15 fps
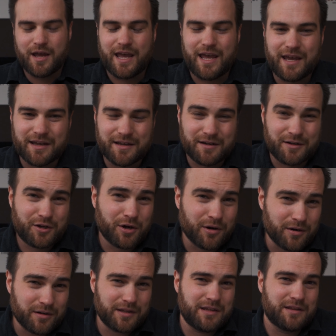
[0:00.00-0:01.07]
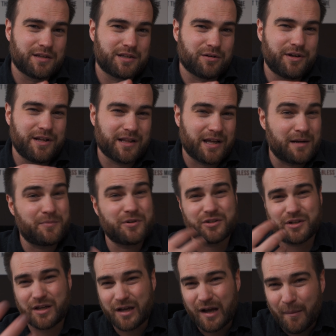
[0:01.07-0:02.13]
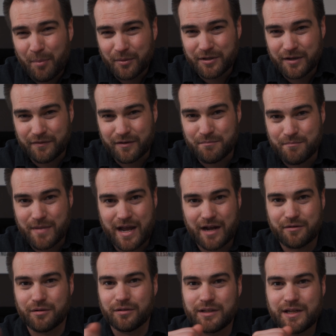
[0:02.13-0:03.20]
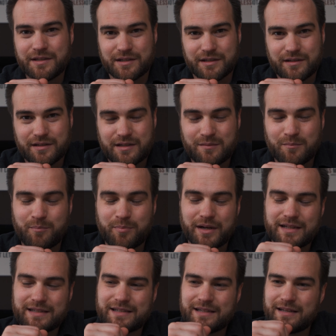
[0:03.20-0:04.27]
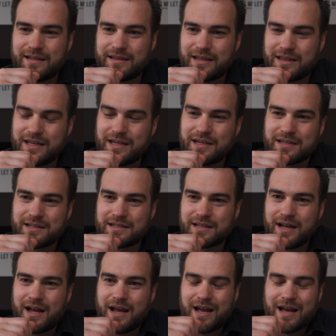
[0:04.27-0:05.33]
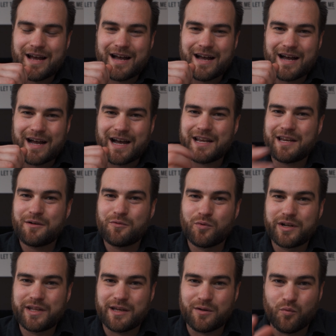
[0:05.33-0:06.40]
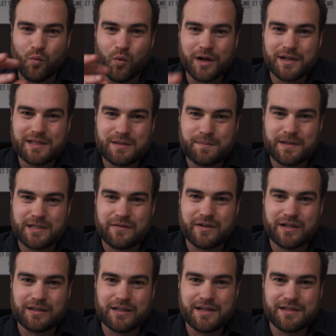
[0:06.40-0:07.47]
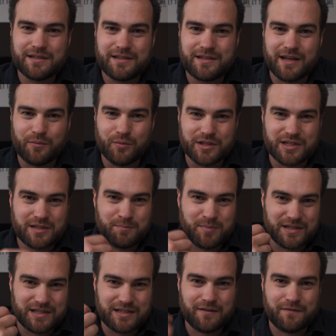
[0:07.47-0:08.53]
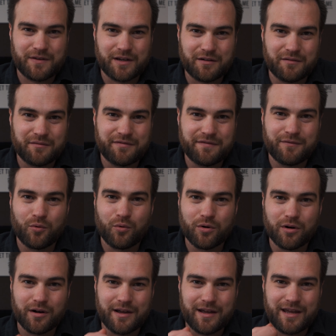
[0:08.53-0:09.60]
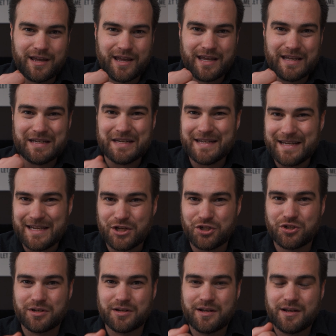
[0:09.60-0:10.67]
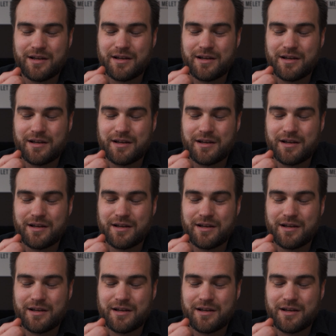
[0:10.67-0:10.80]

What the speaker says: And currently in the Sony lineup, there's a couple different macro lenses, but the thing is, I didn't want to get one specific lens that was specific for a niche